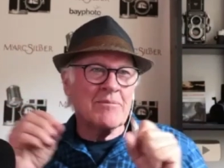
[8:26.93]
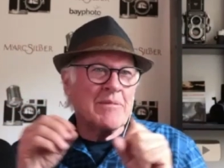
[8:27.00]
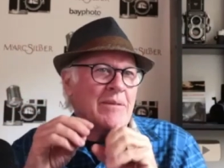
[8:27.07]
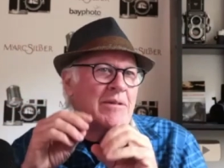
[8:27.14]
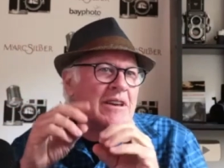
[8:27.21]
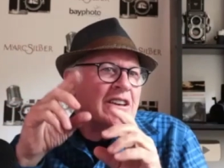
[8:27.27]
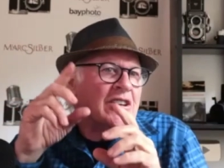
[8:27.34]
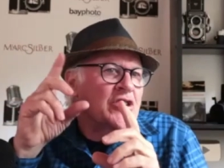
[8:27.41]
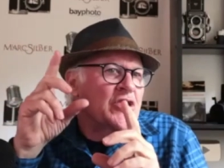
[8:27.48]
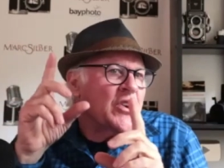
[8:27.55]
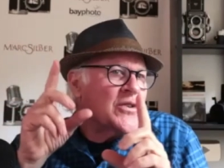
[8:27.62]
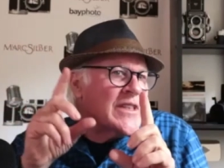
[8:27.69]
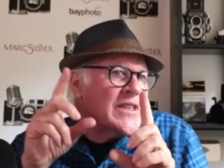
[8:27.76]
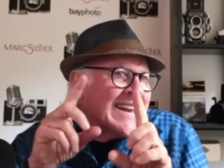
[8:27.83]
Maybe he didn't
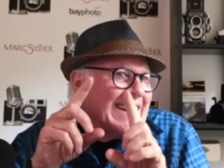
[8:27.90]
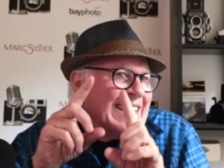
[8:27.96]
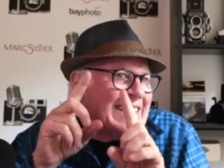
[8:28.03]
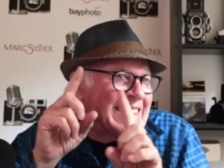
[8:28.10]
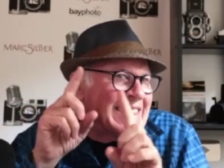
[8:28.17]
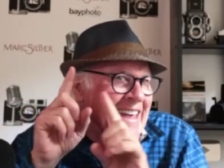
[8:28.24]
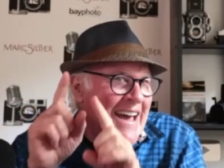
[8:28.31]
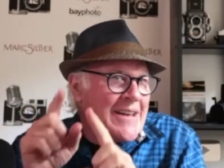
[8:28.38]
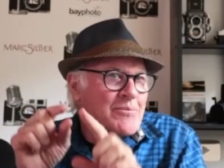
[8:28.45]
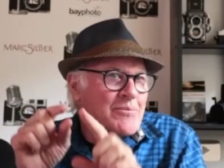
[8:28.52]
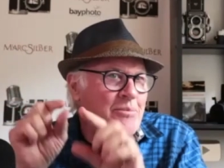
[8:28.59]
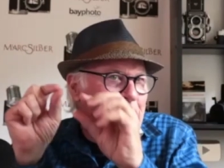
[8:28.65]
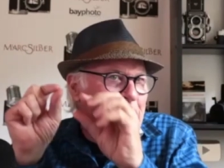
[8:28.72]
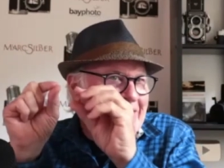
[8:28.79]
know that
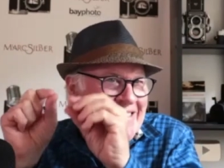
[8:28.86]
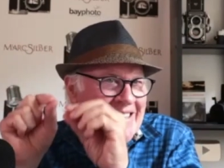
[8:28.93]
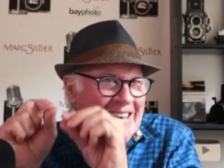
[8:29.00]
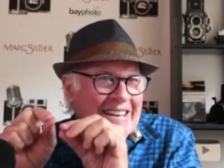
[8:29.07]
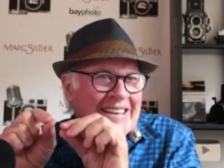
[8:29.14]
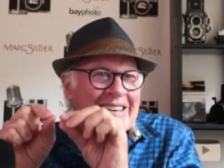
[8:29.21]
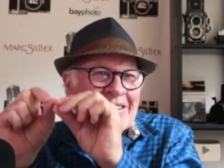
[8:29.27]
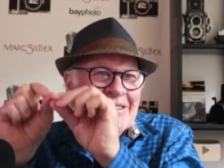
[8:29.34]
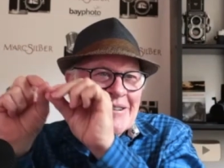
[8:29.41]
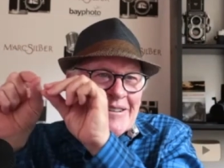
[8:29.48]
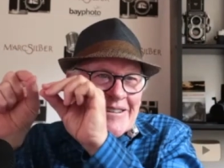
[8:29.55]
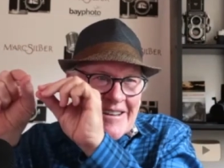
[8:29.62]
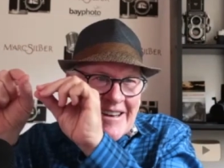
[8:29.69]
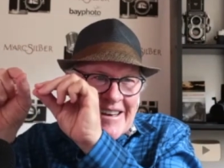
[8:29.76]
that
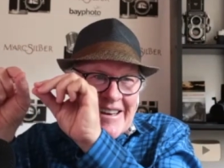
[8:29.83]
particular